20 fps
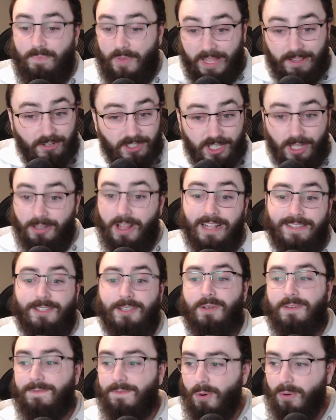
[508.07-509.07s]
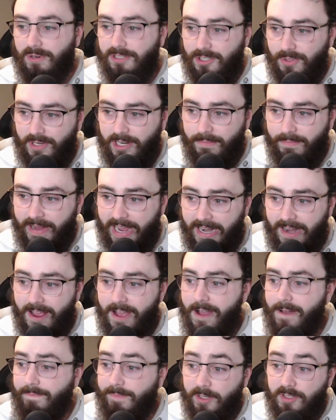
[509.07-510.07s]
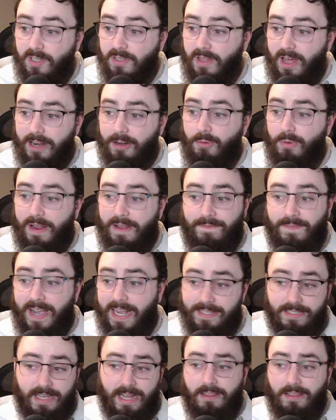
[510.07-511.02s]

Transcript: And there's a lot to look forward to here, man. There's a lot of great fights.